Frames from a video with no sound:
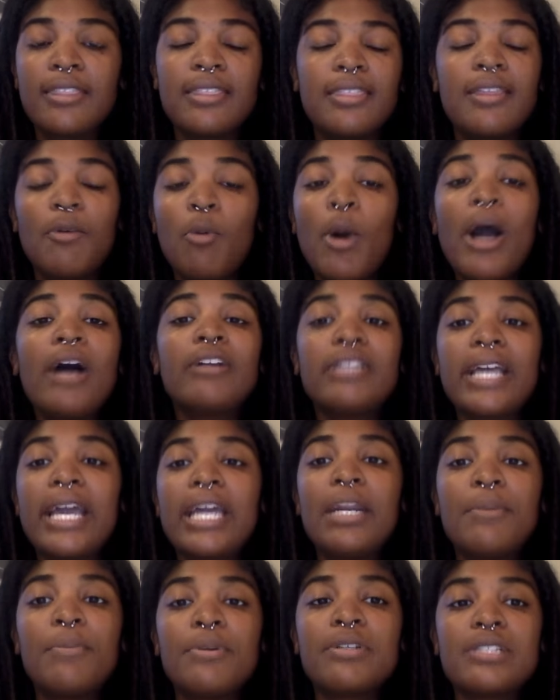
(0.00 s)
The wild
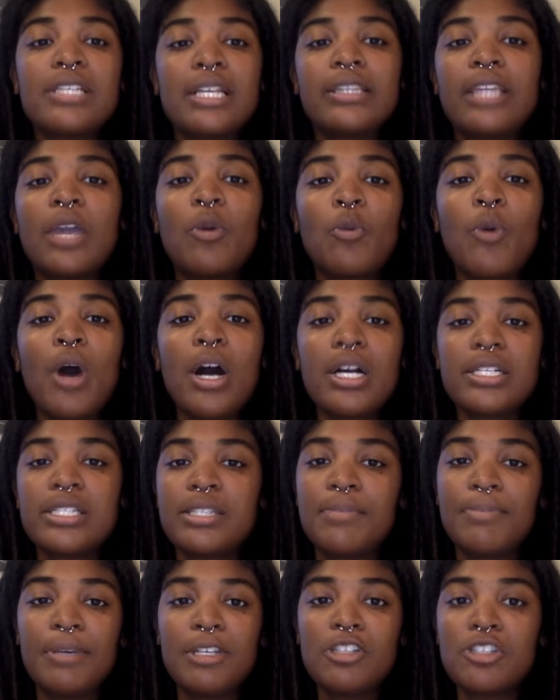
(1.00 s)
animals that they want us
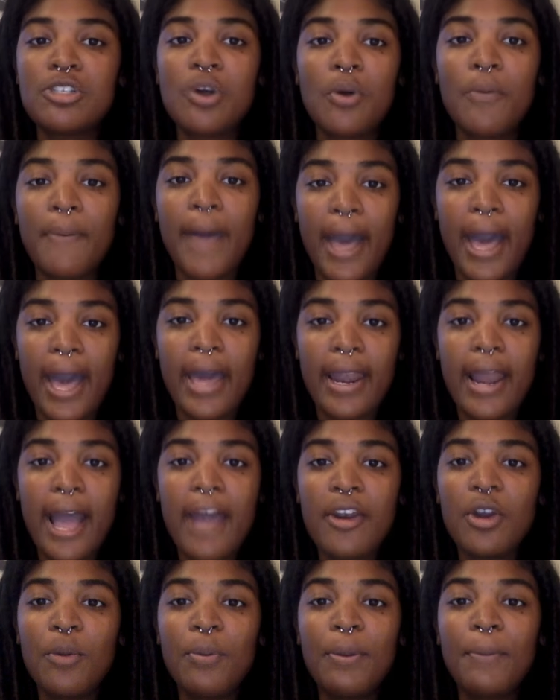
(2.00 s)
to be so bad.
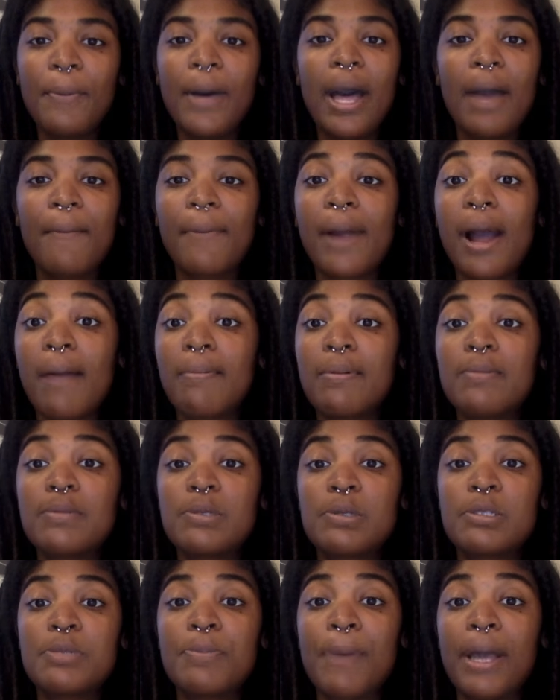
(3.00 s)
I know people have problems
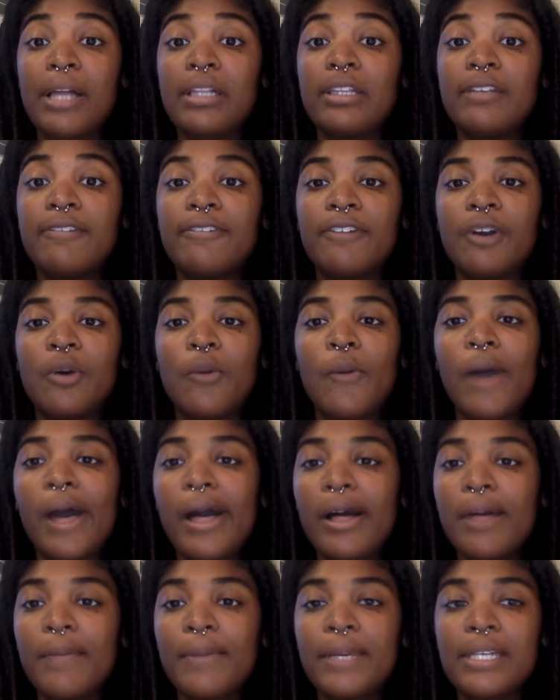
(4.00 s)
with Spike Lee for a
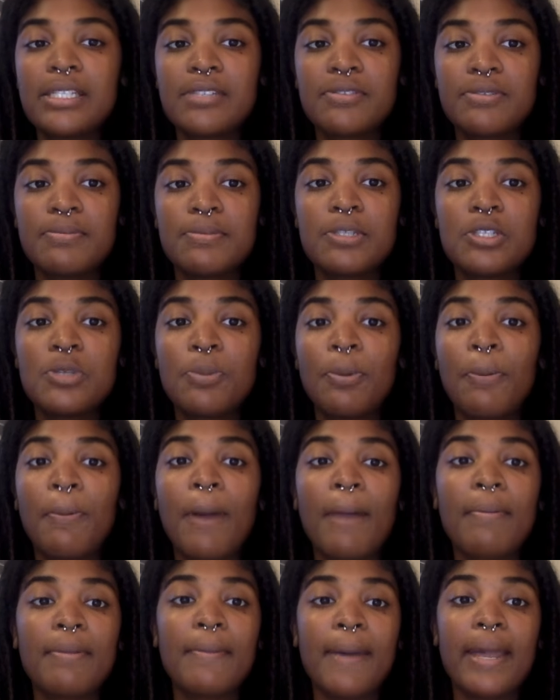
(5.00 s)
while because of some super
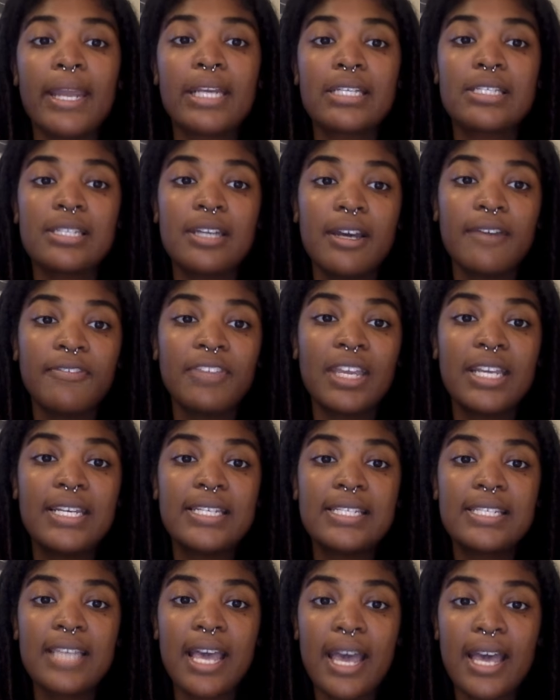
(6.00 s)
problematic stuff that
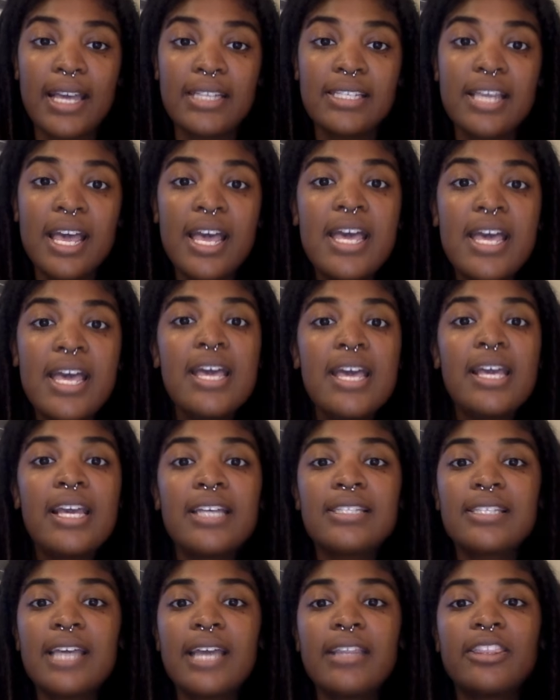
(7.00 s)
he says
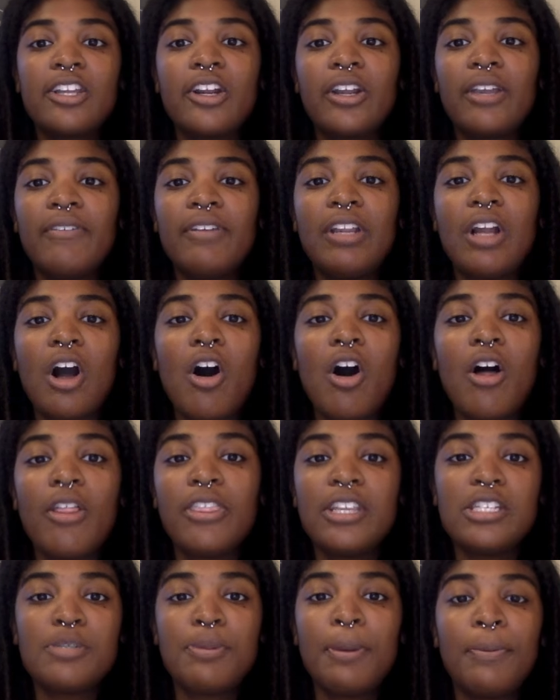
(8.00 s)
it's like they're giving all
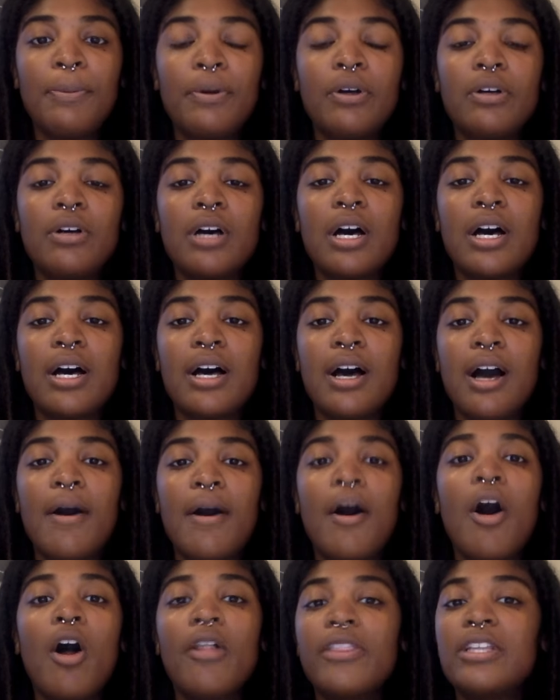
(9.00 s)
these people uh,
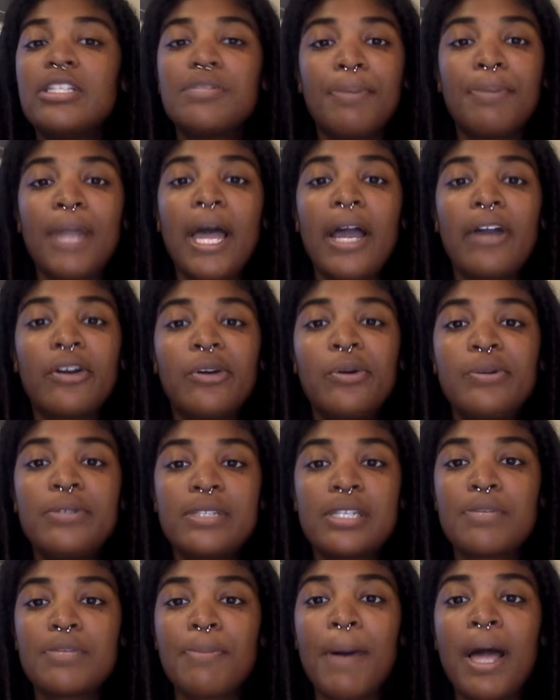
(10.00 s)
all these black coons
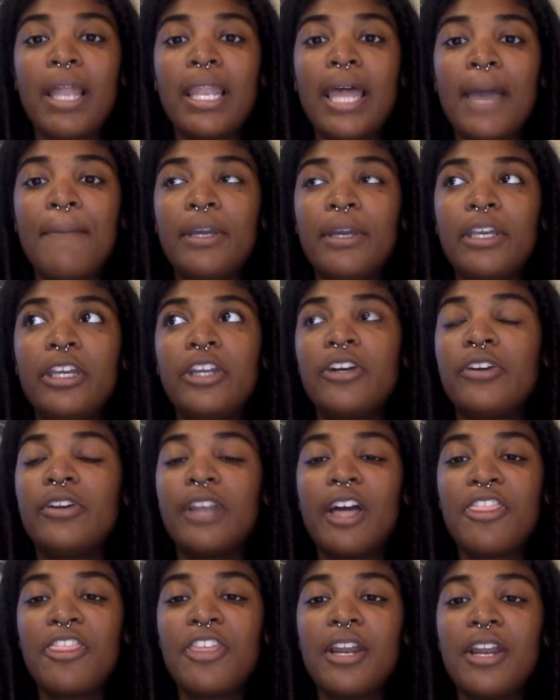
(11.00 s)
a spotlight but you hear
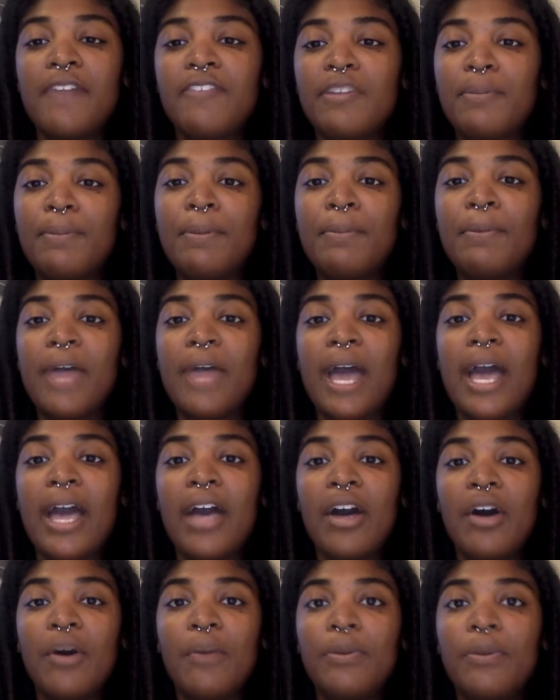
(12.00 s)
nothing of the people that
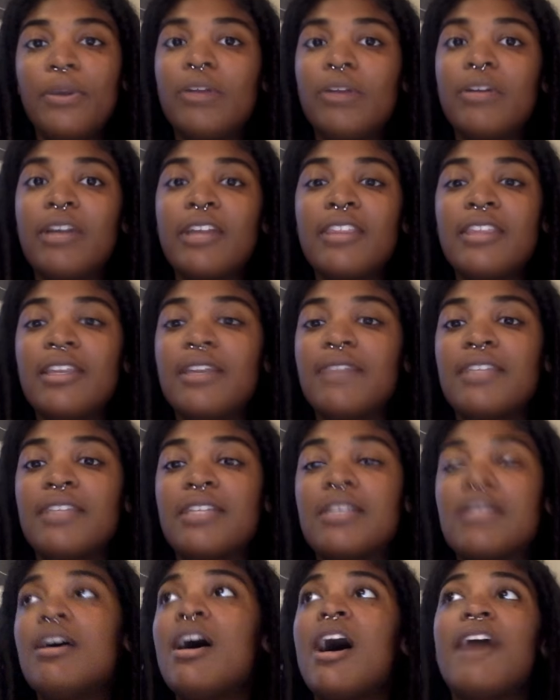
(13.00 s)
help you hear nothing of
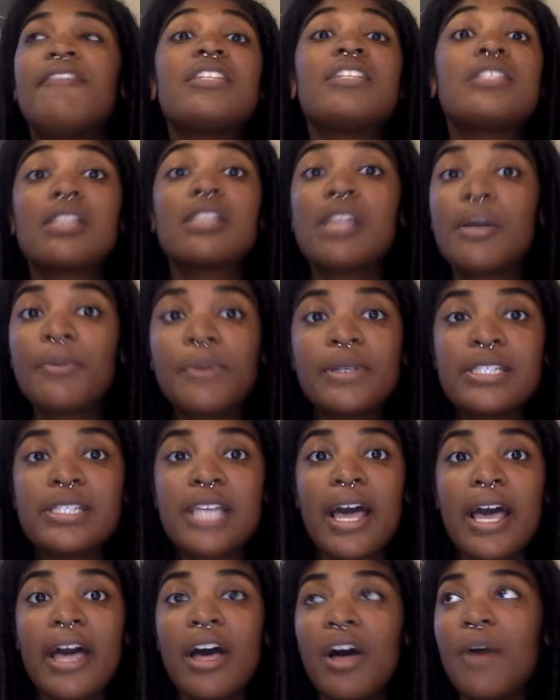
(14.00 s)
the of the celebrities
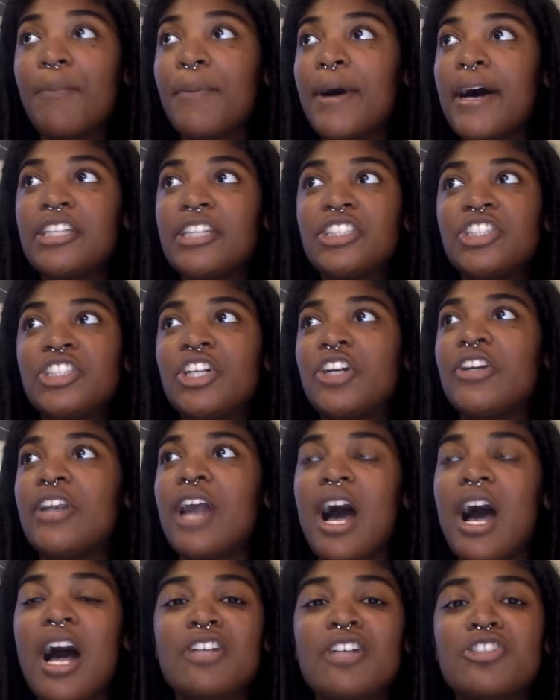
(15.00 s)
that help usher
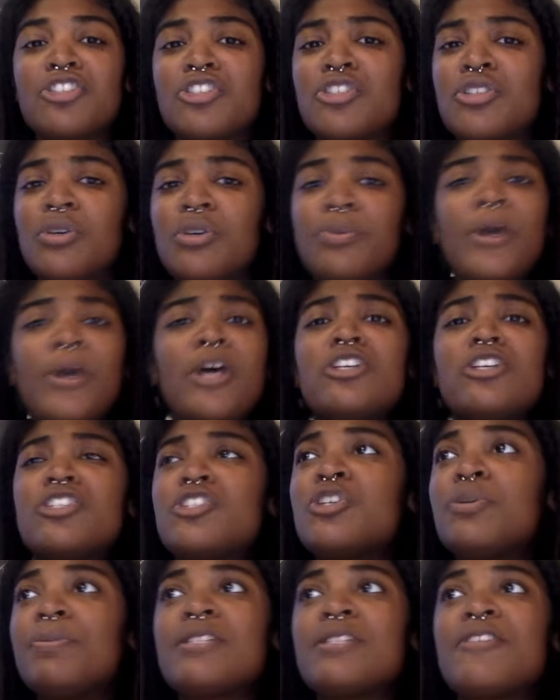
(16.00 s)
nas snoop
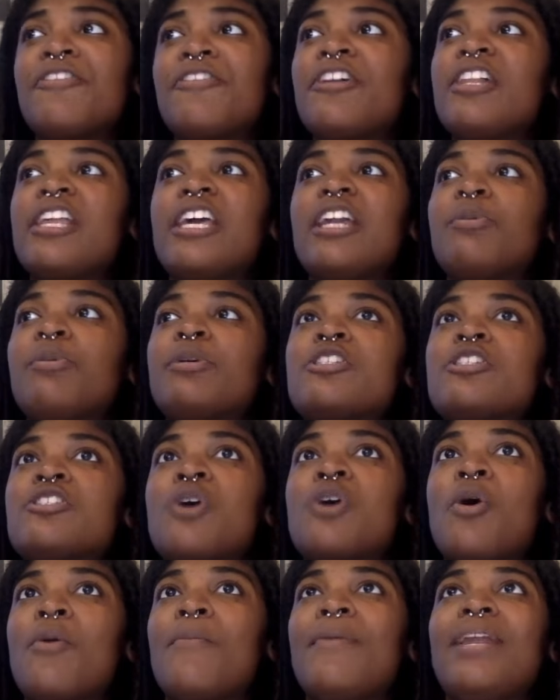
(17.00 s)
snoop is affiliated with
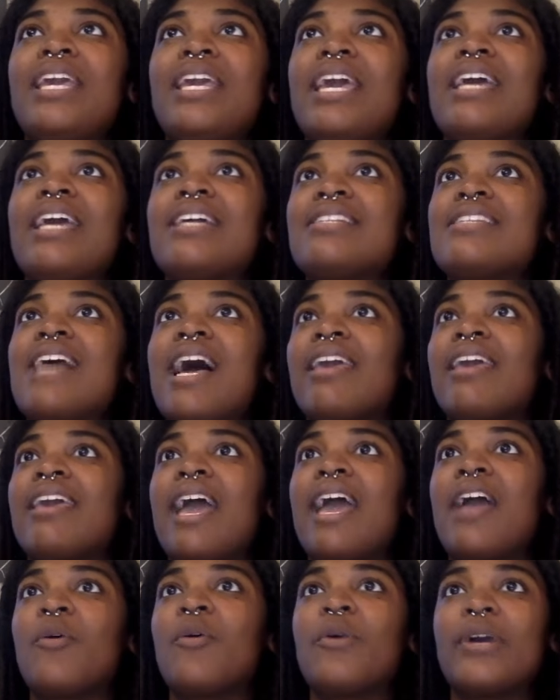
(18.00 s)
so many
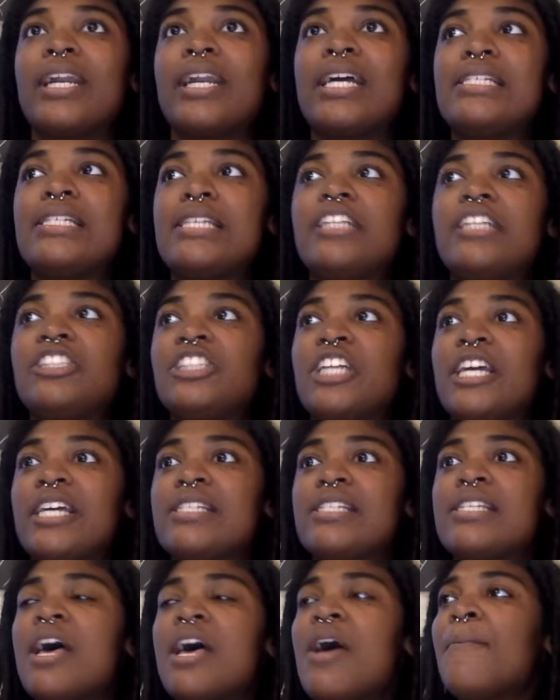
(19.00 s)
anti-gang
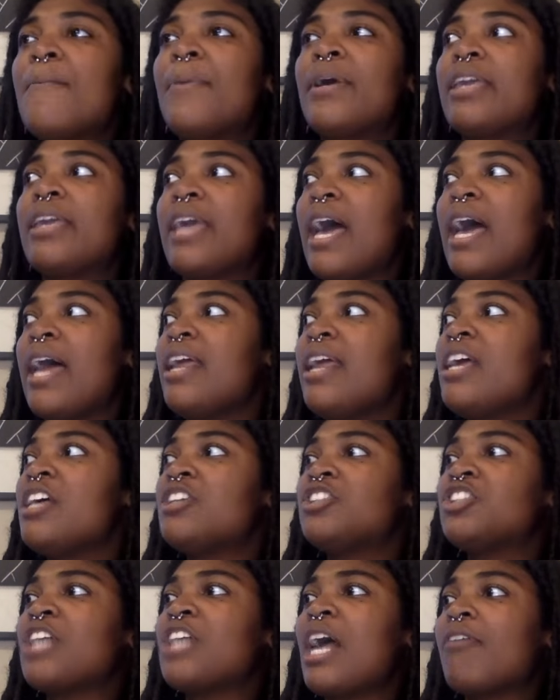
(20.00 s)
organizations but yet
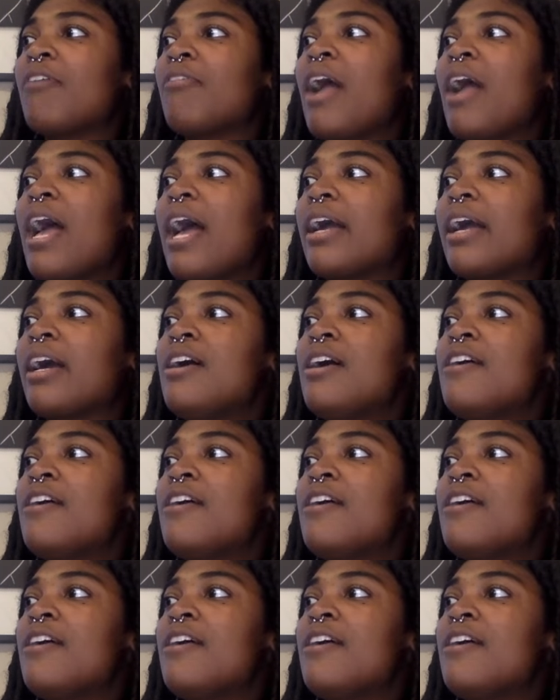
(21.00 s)
Chi-Raq